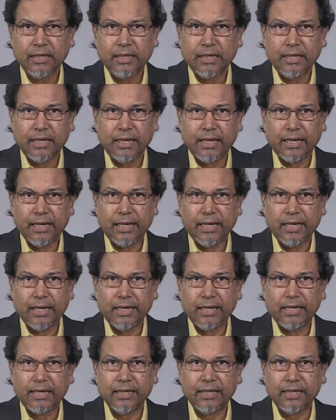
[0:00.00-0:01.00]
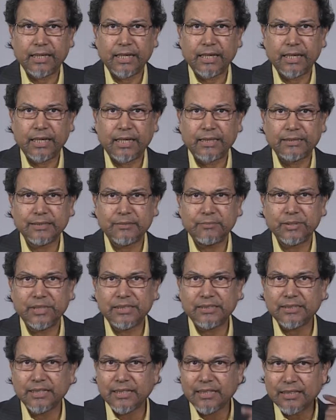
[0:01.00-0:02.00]
And as I
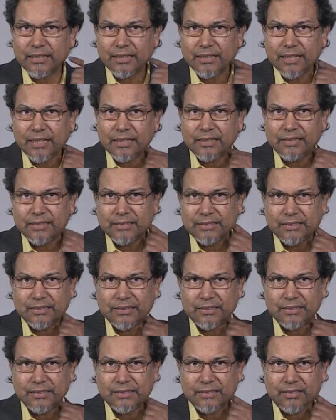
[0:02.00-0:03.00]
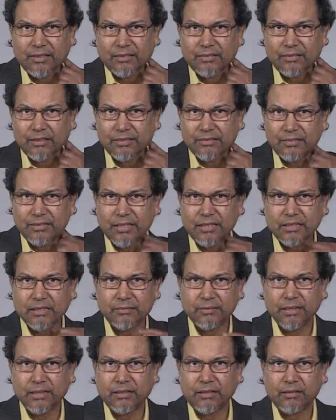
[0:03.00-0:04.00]
mentioned, it is non-destructive
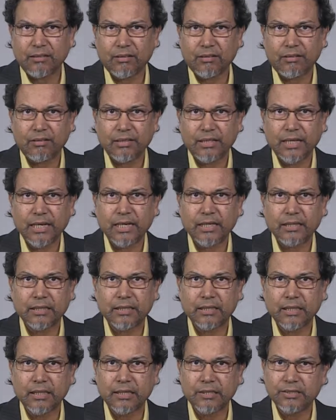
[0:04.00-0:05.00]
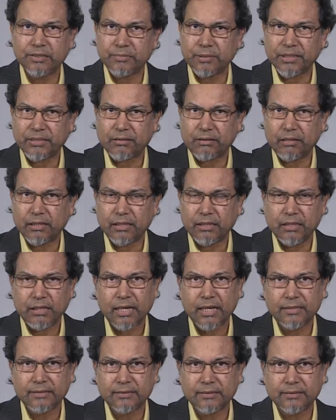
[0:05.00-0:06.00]
and non-contact. Spectral
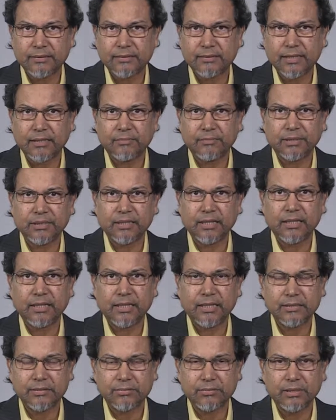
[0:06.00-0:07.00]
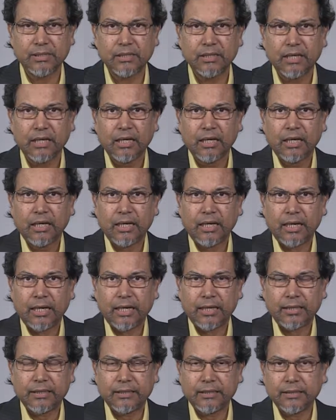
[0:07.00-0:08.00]
analysis can be done as well,
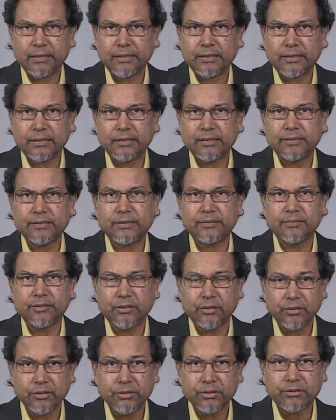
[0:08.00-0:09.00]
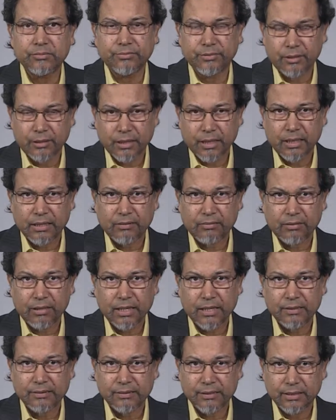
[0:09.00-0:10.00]
and it is good for
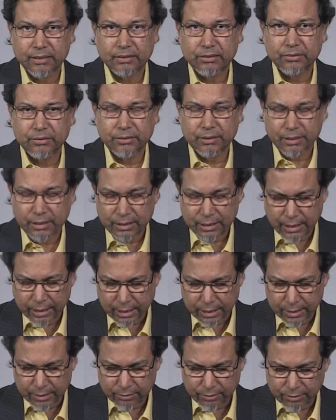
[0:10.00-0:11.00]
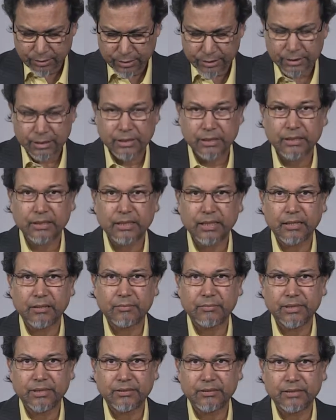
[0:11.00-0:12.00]
characterizing 2D and 3D
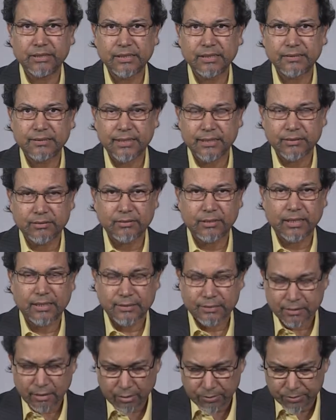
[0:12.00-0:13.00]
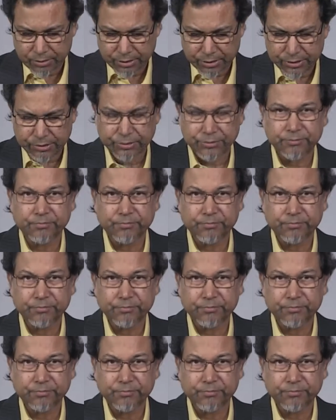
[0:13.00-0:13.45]
nanomaterials as well as soft tissue.